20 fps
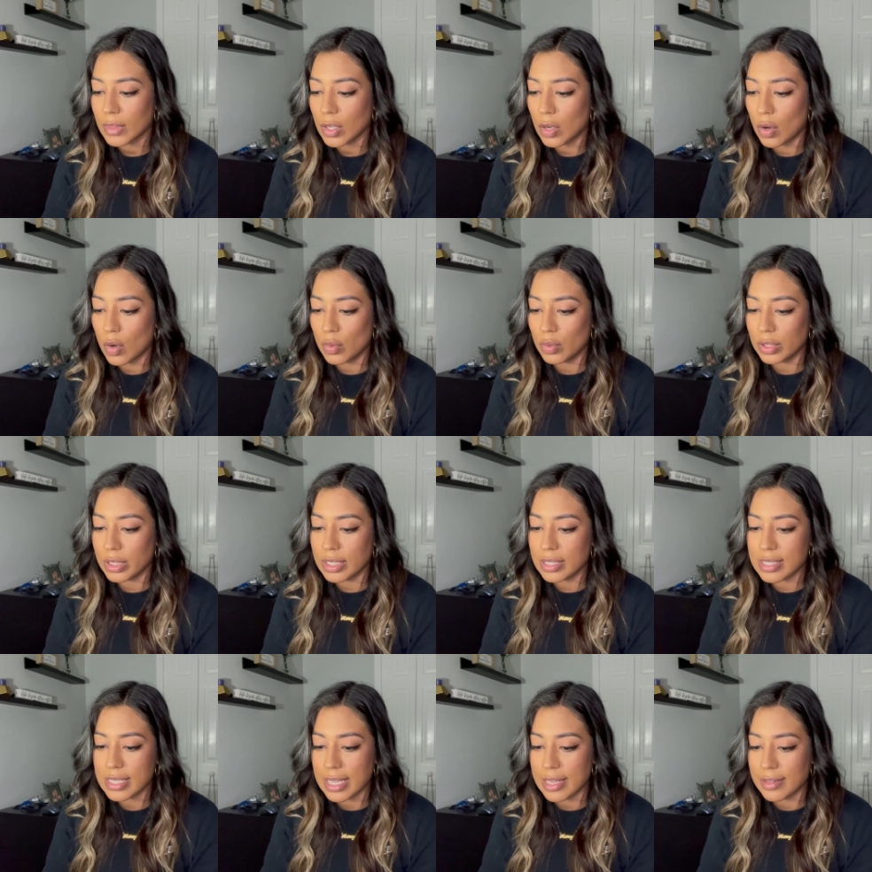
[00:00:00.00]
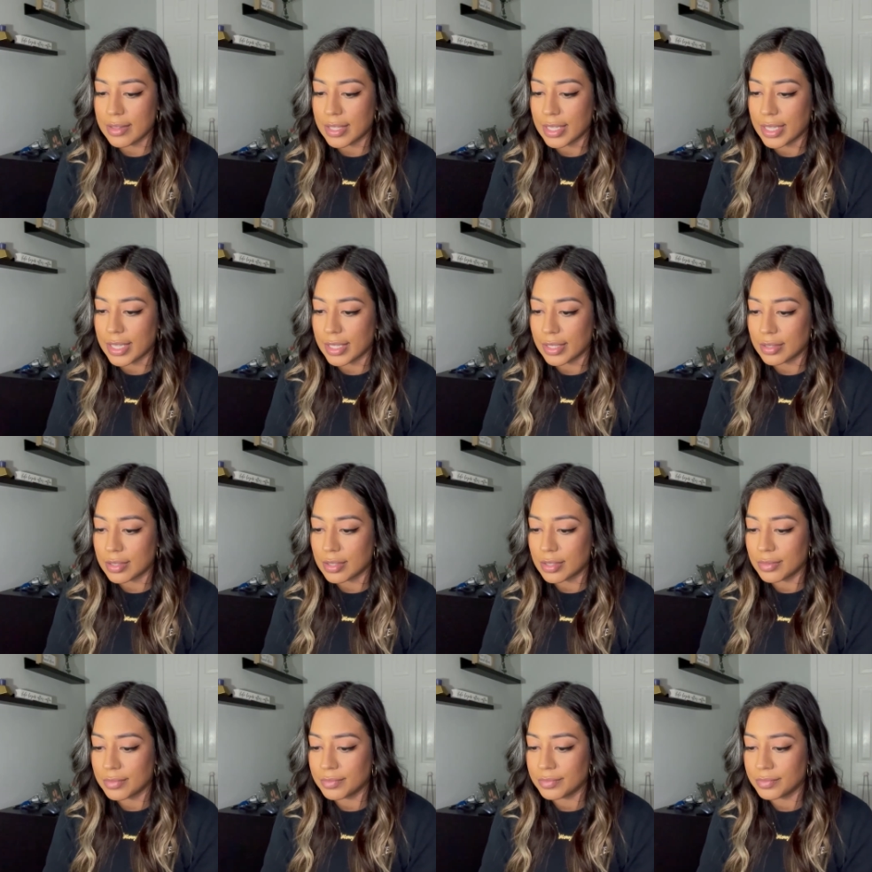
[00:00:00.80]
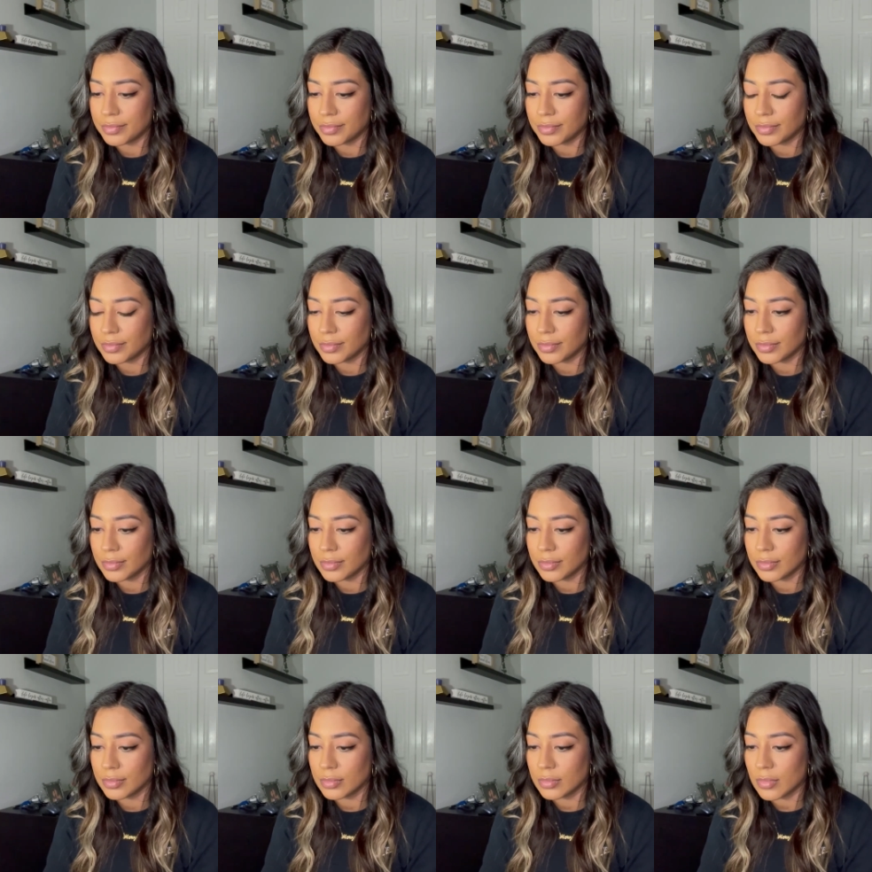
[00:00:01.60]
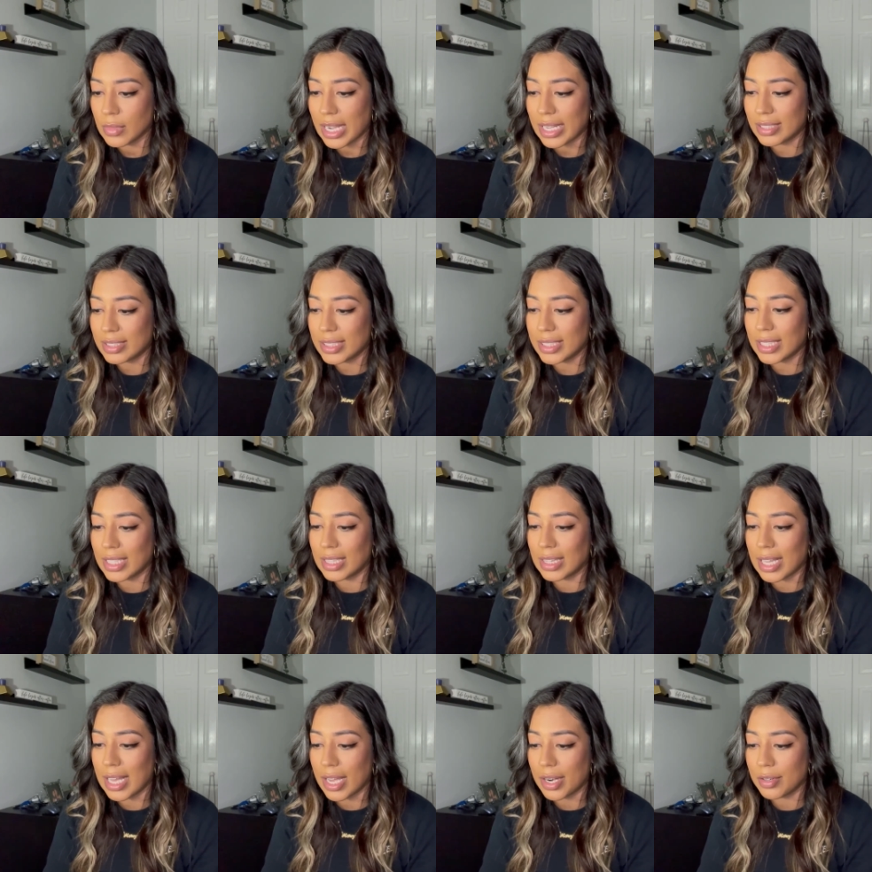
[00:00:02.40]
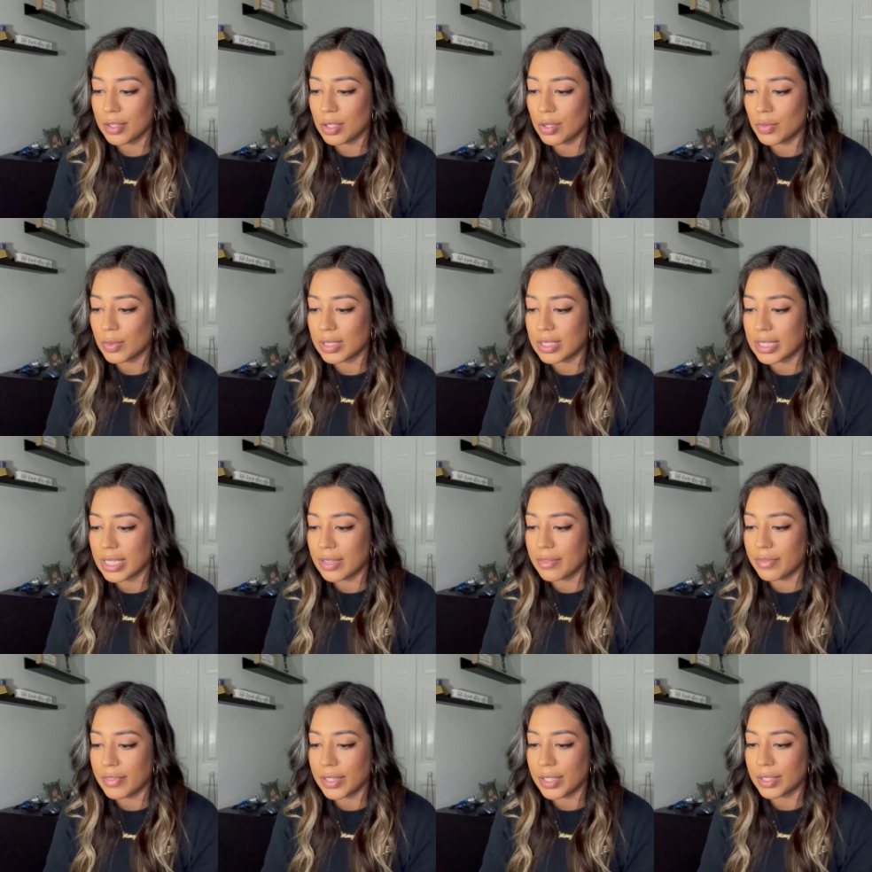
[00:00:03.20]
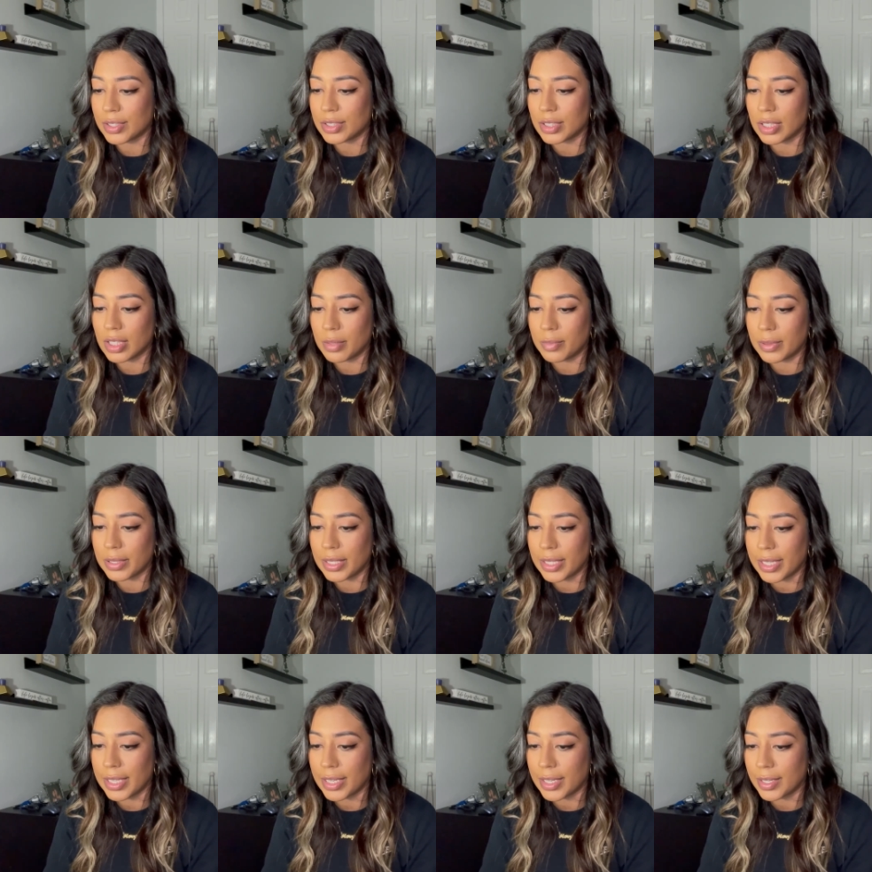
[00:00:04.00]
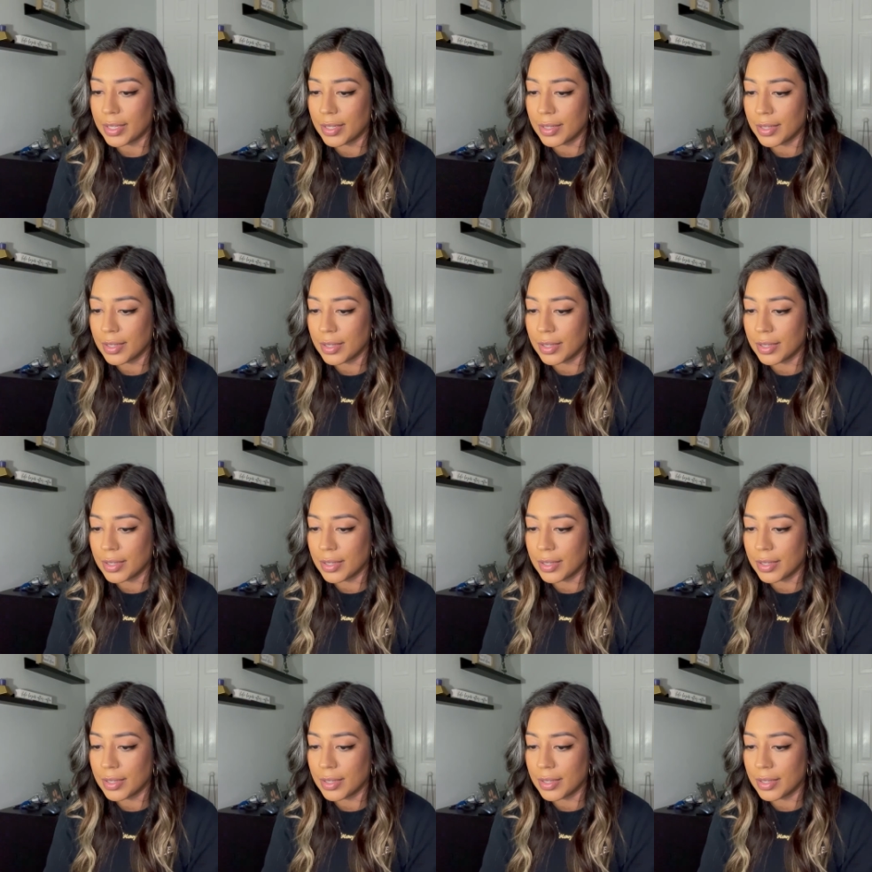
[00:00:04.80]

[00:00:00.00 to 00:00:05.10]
Only 10 things. I see a lot of you with 10 fingers still up in the air.